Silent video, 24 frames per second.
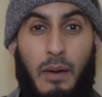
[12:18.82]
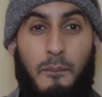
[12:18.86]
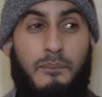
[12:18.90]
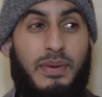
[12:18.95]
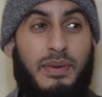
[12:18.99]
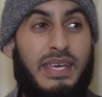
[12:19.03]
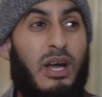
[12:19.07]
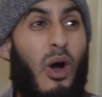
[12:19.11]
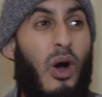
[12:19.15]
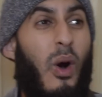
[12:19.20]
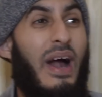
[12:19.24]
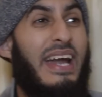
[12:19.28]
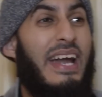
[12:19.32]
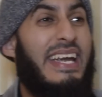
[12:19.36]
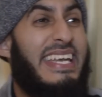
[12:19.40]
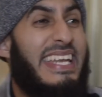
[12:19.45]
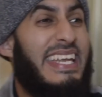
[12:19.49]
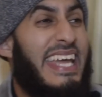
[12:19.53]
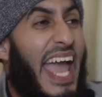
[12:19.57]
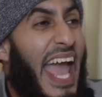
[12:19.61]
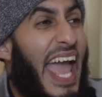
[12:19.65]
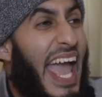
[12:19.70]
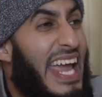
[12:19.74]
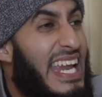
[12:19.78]

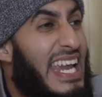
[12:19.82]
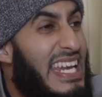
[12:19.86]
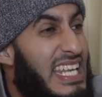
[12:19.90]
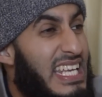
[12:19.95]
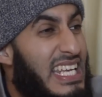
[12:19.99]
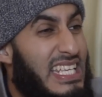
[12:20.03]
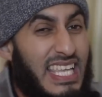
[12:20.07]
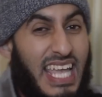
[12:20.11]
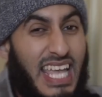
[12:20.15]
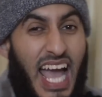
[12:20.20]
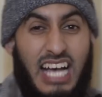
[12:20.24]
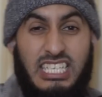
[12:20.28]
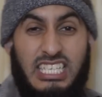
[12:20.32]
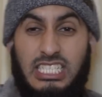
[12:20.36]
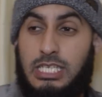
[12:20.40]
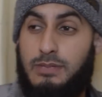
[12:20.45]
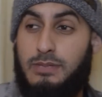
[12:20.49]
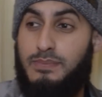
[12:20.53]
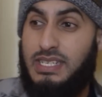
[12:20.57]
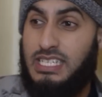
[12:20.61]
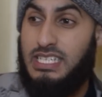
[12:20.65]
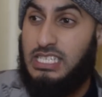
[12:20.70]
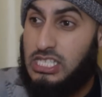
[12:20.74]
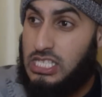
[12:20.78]
Beyond any, there has to
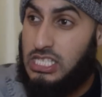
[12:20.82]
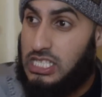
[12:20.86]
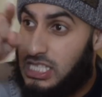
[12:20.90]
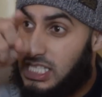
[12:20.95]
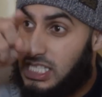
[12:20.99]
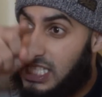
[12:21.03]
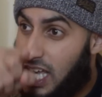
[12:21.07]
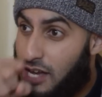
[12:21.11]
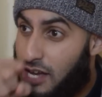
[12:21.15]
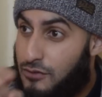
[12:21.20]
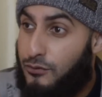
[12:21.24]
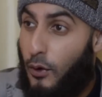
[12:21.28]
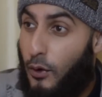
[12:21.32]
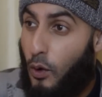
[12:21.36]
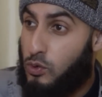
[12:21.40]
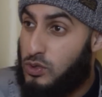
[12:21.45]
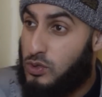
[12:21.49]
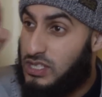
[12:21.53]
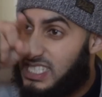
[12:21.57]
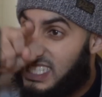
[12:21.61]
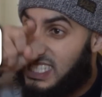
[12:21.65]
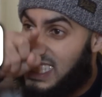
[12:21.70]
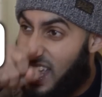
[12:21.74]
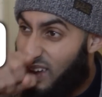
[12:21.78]
be zero,
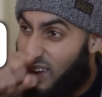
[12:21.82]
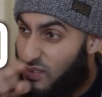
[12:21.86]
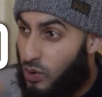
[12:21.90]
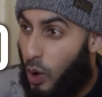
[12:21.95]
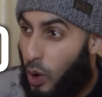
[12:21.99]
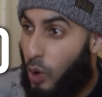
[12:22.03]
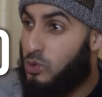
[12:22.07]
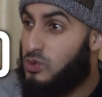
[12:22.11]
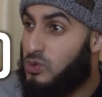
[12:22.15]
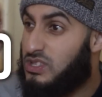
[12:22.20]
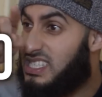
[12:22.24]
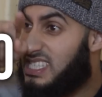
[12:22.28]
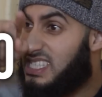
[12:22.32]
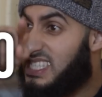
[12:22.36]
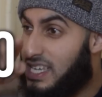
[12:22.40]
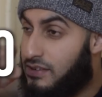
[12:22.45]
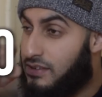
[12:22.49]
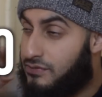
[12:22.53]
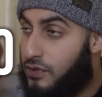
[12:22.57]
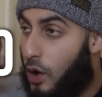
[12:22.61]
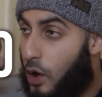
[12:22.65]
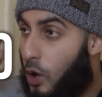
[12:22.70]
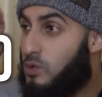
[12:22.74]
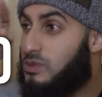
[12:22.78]
zero,
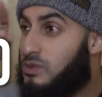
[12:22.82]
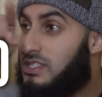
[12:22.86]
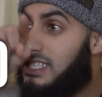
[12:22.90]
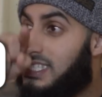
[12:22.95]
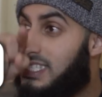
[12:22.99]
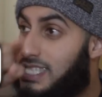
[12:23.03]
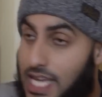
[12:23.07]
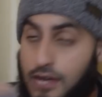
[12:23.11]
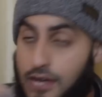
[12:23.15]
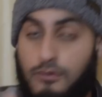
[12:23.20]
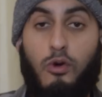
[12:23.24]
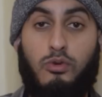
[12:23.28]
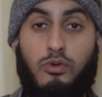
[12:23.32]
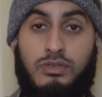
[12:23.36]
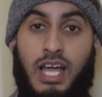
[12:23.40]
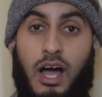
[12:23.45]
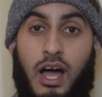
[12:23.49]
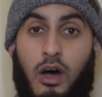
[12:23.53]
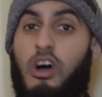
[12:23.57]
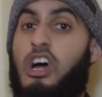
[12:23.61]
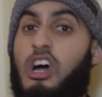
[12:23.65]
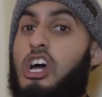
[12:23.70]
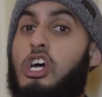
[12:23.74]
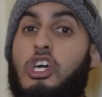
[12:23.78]
zero, zero
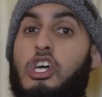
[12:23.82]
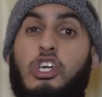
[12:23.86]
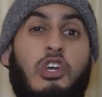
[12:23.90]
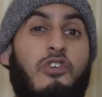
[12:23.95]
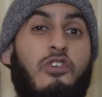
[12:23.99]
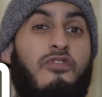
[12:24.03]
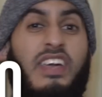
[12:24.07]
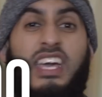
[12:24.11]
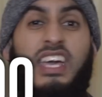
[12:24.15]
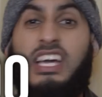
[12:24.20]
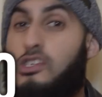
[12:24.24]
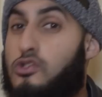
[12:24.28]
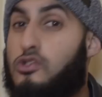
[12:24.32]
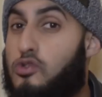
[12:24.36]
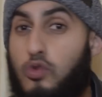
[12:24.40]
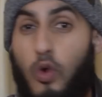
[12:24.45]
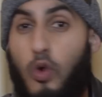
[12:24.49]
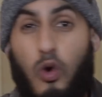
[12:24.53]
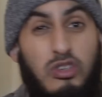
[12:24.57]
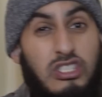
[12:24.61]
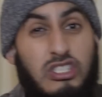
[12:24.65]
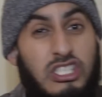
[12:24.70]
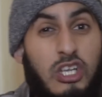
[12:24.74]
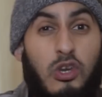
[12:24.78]
doubt. You've
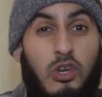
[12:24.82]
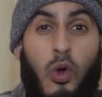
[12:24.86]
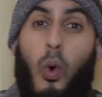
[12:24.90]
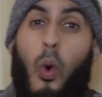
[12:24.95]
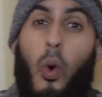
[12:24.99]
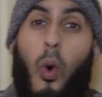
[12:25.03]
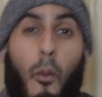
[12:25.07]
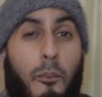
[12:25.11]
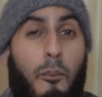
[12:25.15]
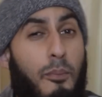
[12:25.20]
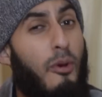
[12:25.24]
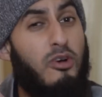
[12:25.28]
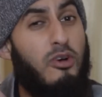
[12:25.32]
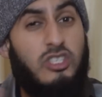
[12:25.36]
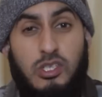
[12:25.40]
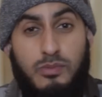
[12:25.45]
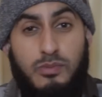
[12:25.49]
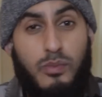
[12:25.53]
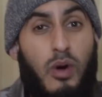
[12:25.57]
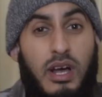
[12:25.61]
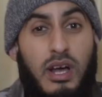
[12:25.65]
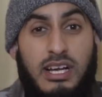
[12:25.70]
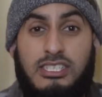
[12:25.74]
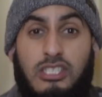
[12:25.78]
exhausted all
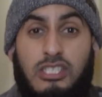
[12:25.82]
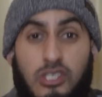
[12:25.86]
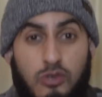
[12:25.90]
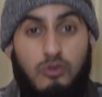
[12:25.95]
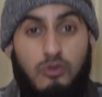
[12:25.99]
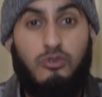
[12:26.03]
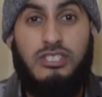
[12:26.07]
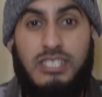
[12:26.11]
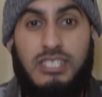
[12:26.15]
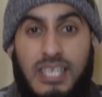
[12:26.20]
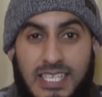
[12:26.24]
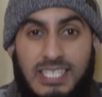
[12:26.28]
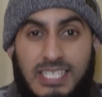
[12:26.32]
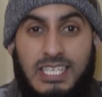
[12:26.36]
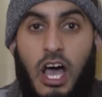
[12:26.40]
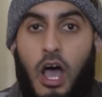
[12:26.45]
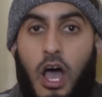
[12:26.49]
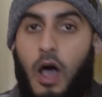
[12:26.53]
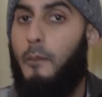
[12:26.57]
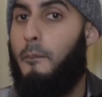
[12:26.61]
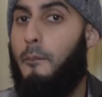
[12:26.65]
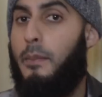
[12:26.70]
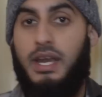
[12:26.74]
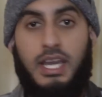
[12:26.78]
possible excuses,
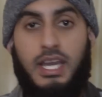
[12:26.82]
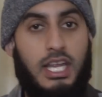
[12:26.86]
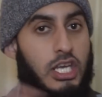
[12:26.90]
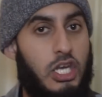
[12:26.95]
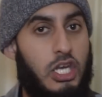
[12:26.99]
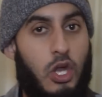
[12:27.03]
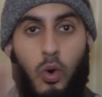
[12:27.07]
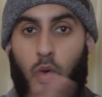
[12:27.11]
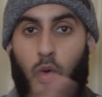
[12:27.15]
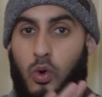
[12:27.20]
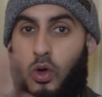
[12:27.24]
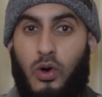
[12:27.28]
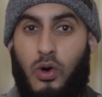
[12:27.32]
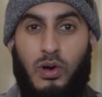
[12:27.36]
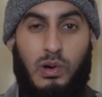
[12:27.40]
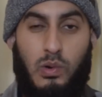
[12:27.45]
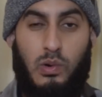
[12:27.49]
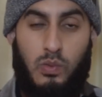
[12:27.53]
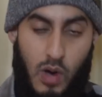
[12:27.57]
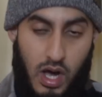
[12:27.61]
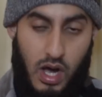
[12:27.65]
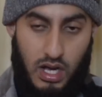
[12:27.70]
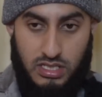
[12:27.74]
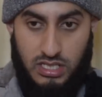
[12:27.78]
but it no longer
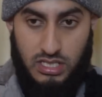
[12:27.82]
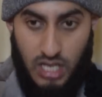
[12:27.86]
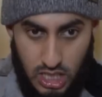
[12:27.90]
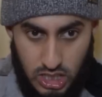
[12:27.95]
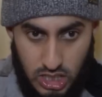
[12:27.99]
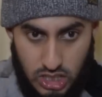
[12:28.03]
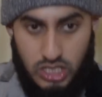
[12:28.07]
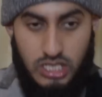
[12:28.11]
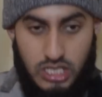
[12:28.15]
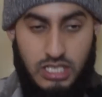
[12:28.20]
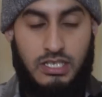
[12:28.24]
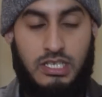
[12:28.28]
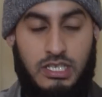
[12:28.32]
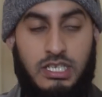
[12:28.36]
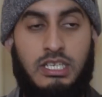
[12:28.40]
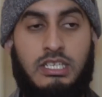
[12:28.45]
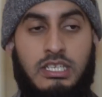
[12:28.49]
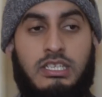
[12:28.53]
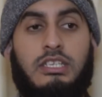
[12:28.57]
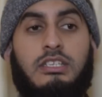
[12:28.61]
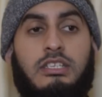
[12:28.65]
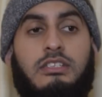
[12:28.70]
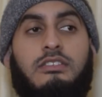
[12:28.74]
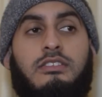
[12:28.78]
works. She
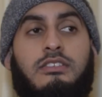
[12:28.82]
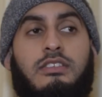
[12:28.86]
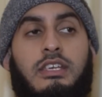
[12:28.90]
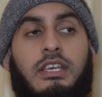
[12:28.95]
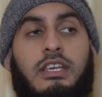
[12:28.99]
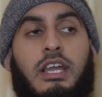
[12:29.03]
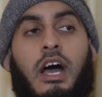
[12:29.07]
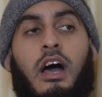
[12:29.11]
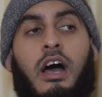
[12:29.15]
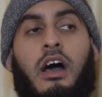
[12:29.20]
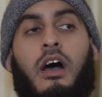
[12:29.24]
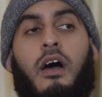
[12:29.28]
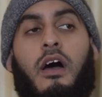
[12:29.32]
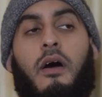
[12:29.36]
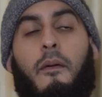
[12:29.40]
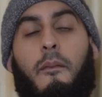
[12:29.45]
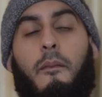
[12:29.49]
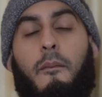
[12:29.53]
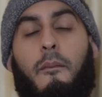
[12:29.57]
did zina.